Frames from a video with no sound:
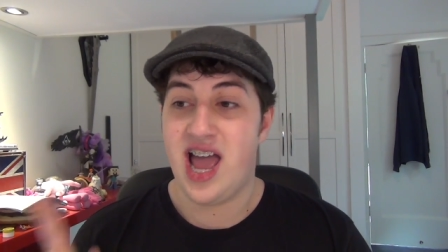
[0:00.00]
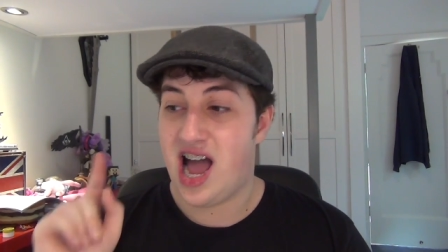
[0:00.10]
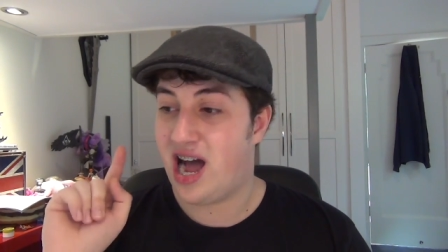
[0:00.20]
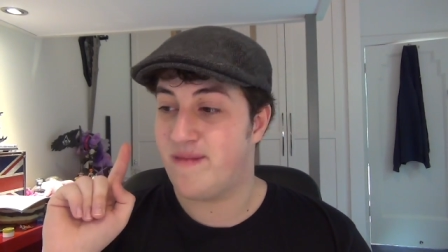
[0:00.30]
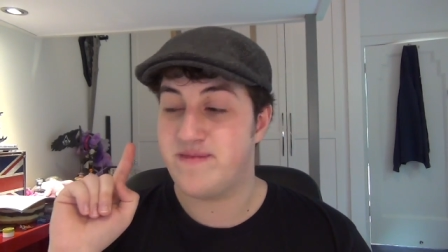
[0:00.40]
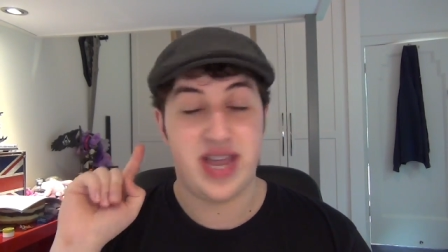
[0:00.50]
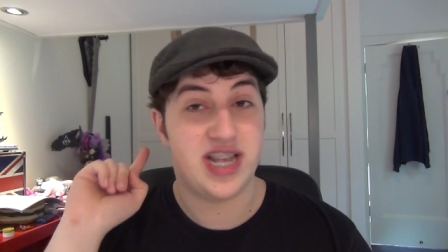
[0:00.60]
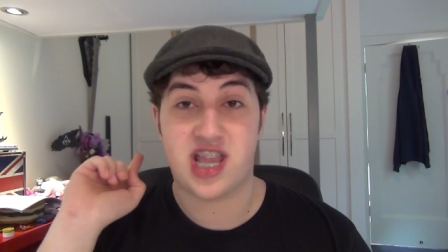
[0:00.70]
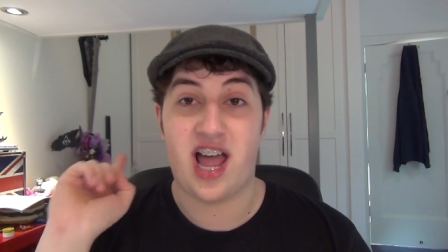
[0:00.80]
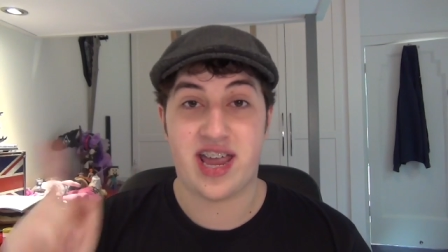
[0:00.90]
Um,
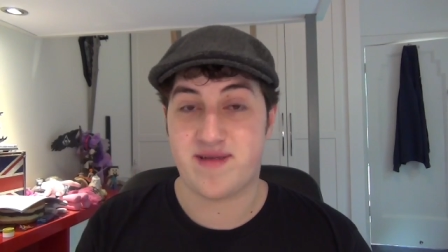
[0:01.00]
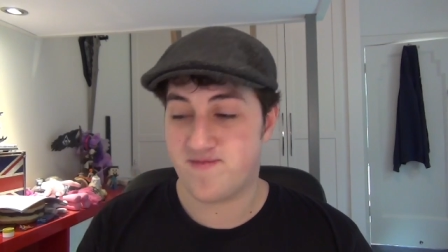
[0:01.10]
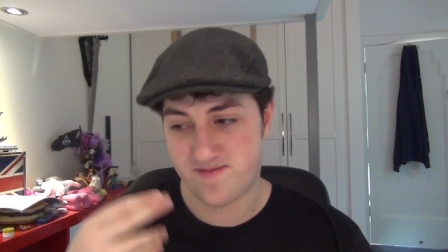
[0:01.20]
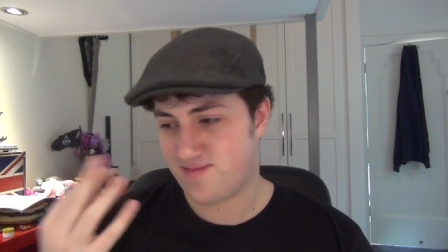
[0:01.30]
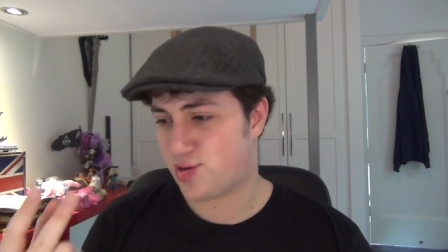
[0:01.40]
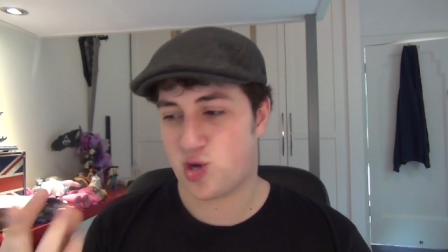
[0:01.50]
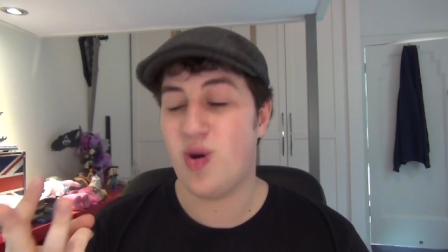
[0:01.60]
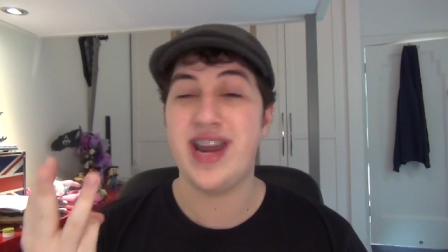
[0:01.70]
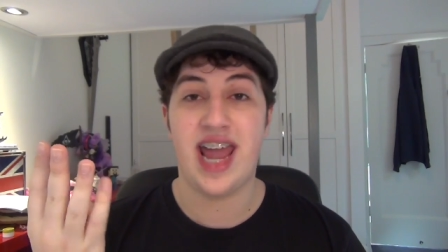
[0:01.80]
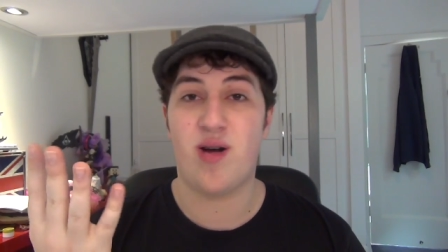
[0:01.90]
it's like
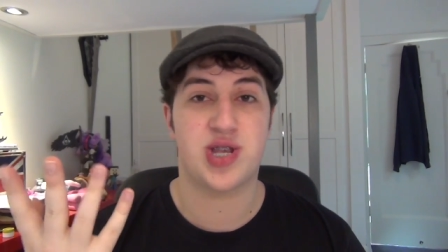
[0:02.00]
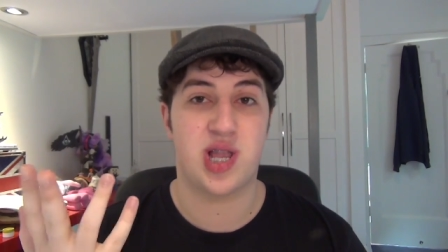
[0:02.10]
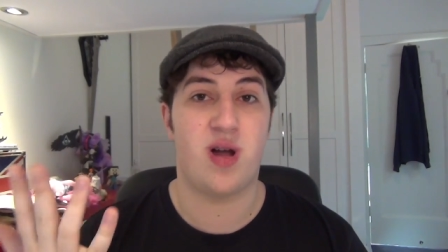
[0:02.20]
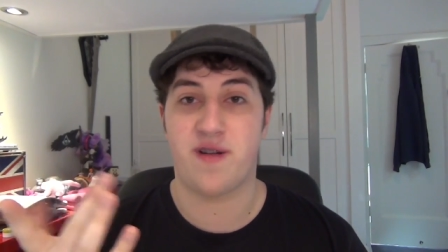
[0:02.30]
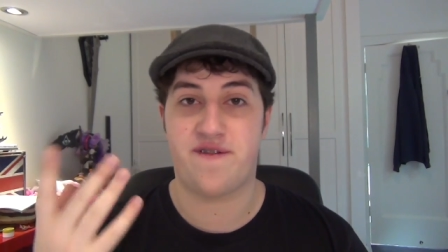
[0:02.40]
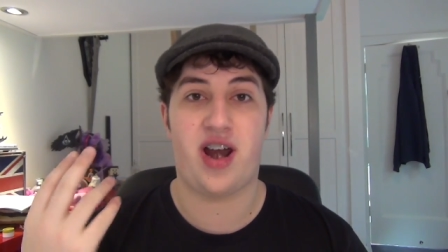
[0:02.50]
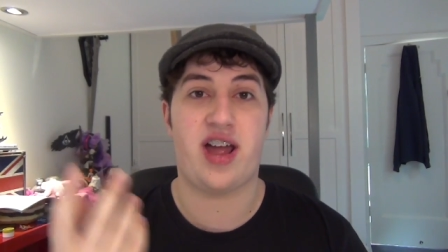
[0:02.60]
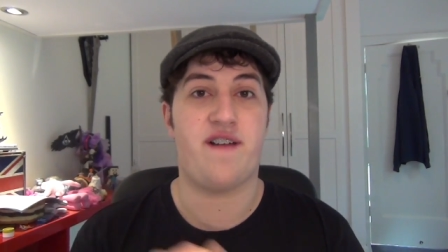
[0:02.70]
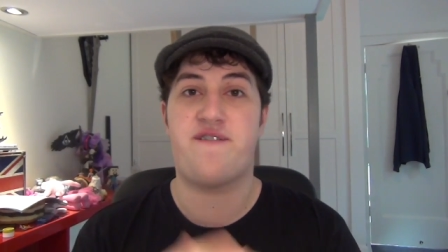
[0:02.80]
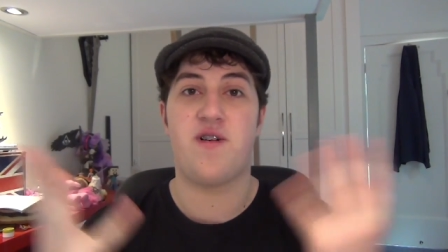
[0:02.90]
twenty hours long for
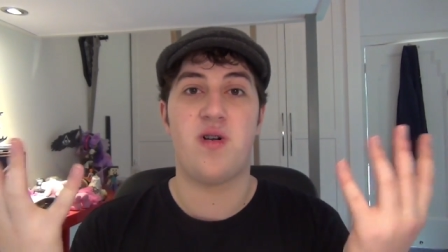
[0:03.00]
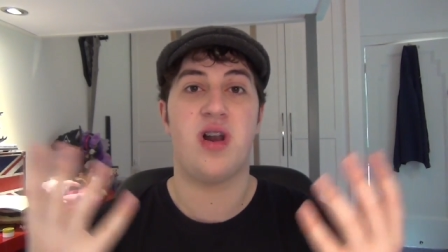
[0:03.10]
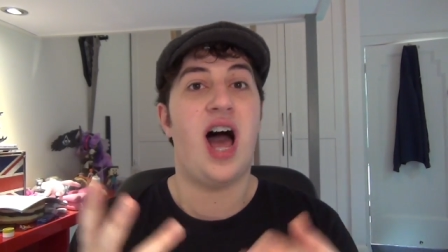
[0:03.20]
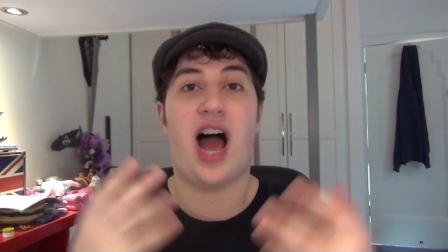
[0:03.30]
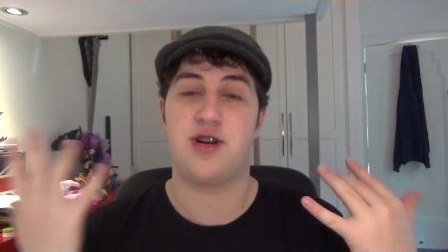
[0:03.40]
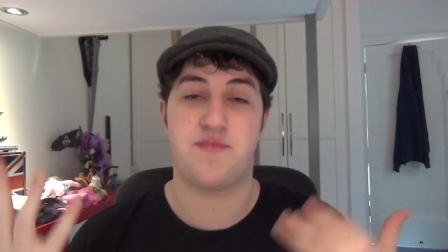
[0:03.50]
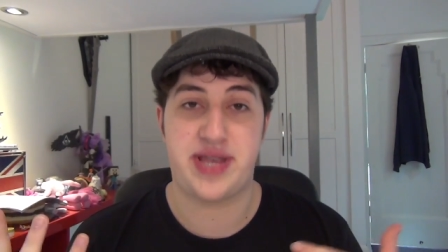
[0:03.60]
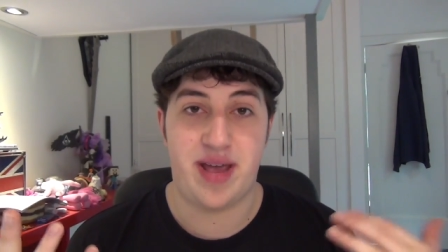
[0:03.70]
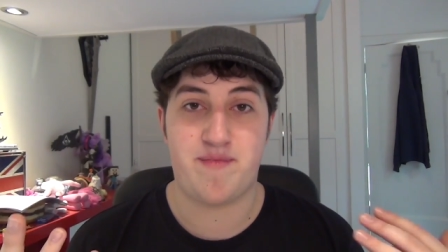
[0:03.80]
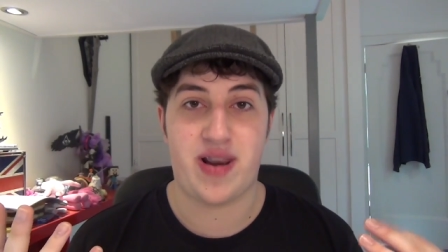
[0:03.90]
like a full one hundred
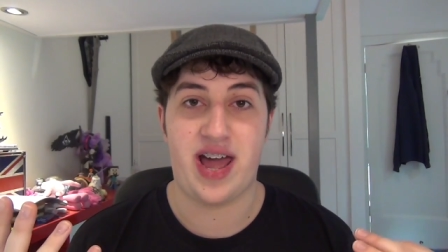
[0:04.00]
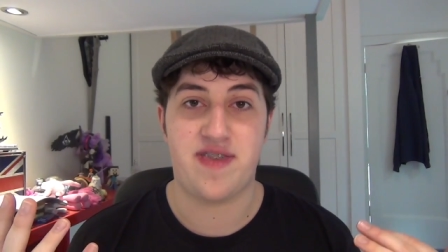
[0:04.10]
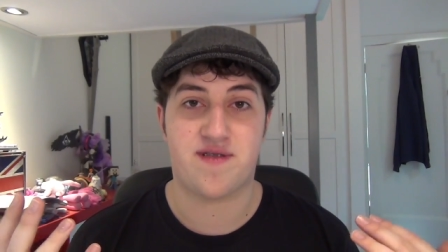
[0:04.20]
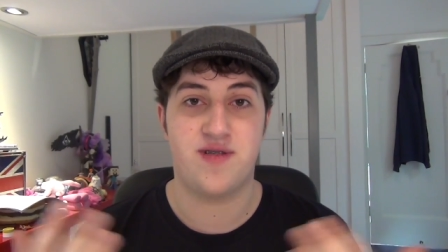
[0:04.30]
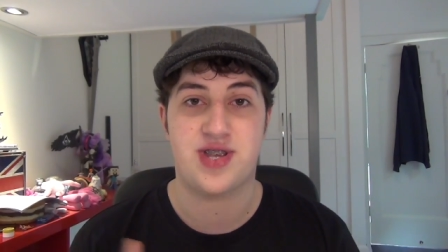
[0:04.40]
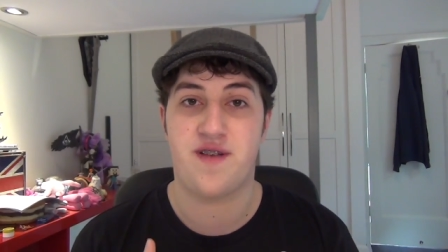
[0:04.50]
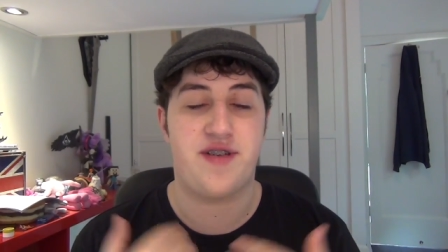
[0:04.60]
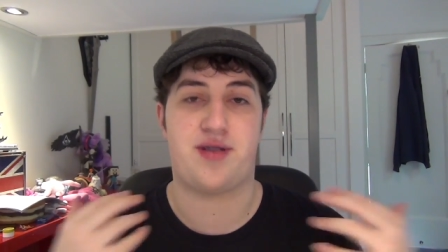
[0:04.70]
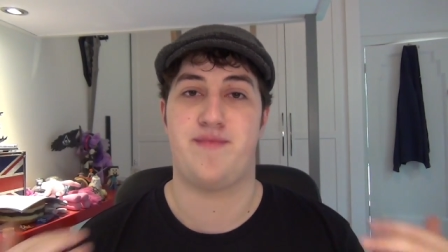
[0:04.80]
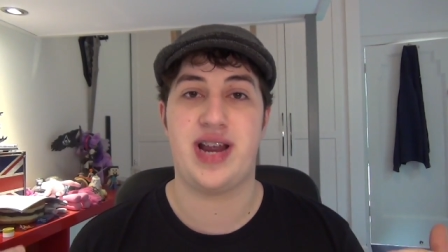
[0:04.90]
percent playthrough. So if
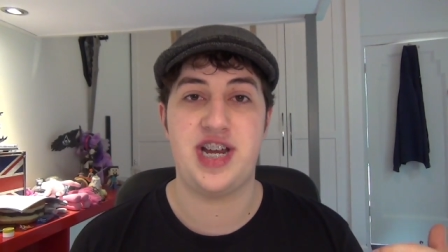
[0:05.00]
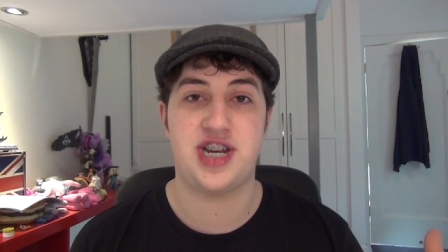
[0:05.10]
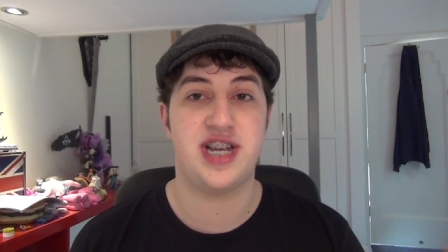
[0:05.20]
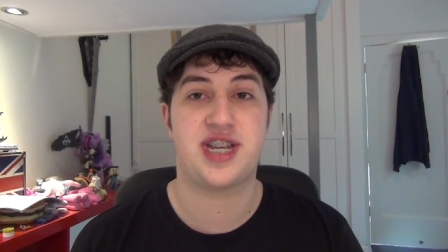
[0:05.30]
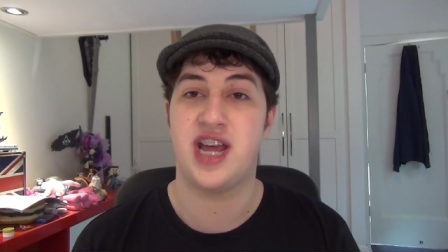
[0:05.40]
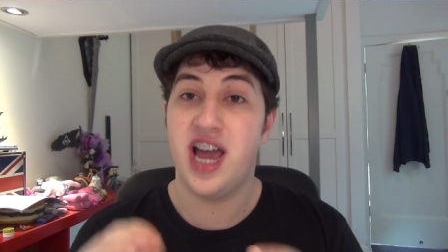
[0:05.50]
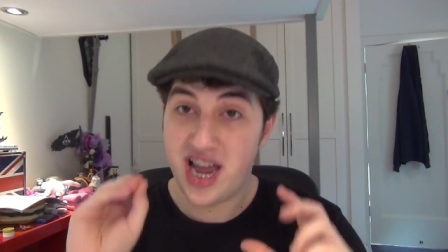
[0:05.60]
you're a completionist,